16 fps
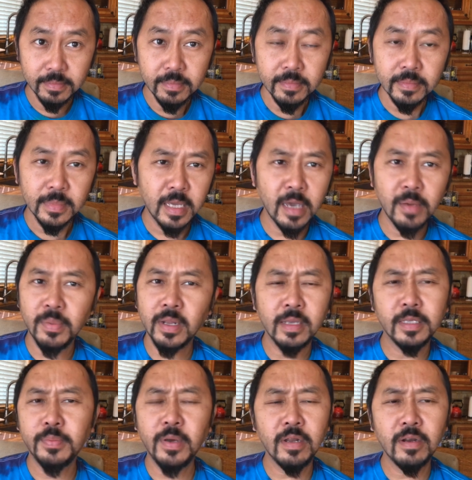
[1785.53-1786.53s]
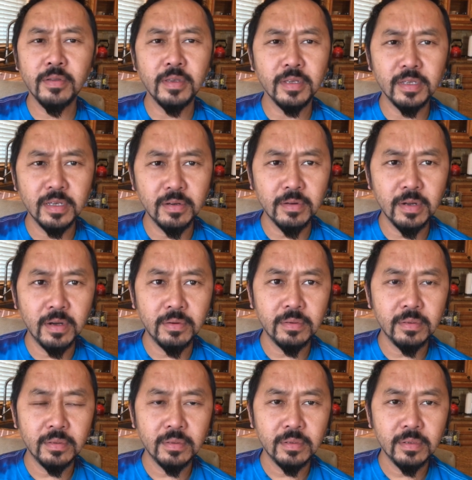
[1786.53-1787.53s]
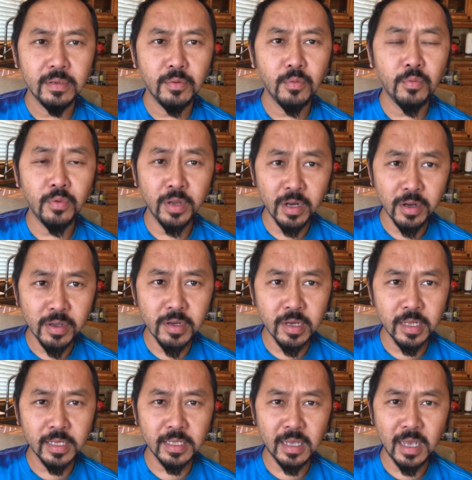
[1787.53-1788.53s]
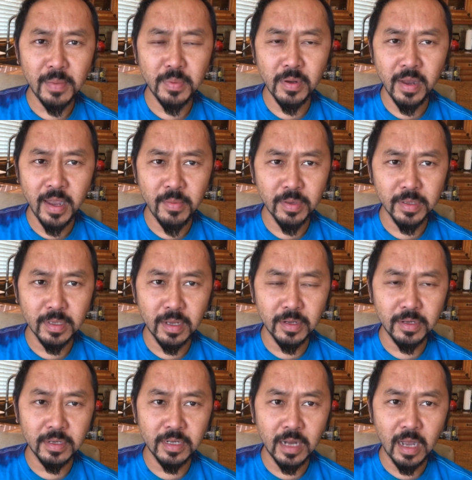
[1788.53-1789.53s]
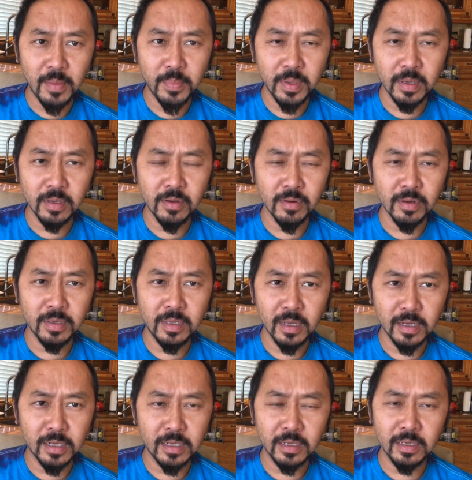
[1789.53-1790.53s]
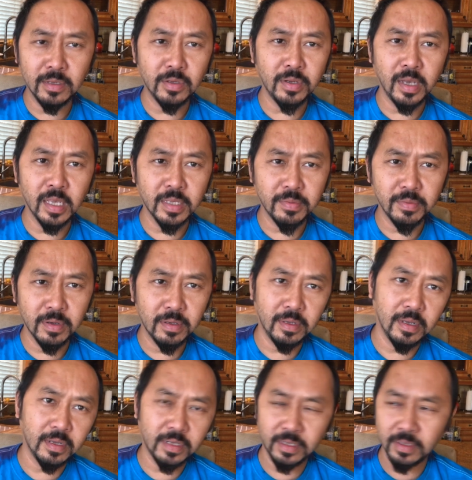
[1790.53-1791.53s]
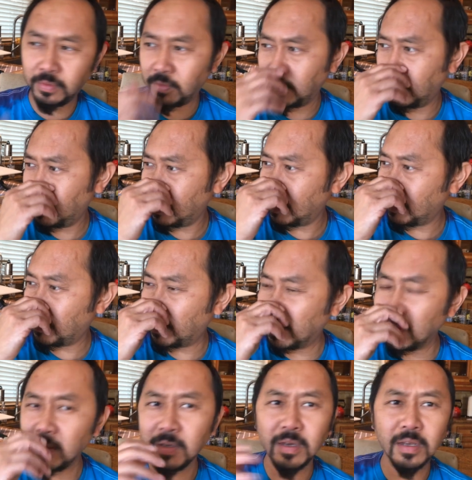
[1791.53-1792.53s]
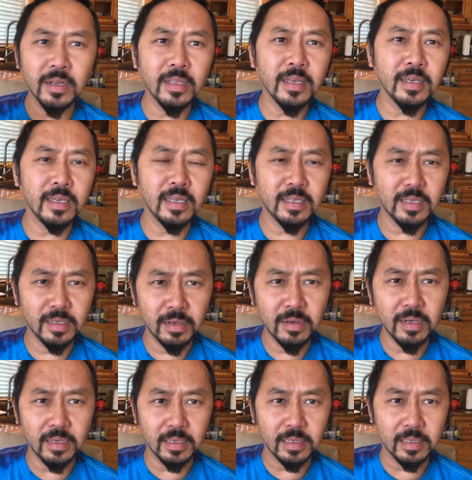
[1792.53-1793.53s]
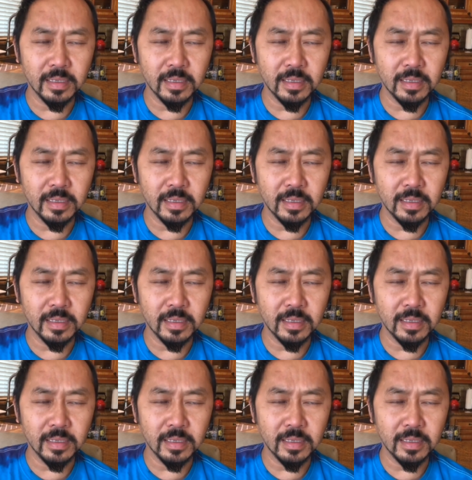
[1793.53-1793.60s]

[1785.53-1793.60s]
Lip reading: Yeah, but it's better than zero. when are you gonna stop your Amazon shopping, your addiction, transfer addiction? Where are you? When are you gonna like get serious?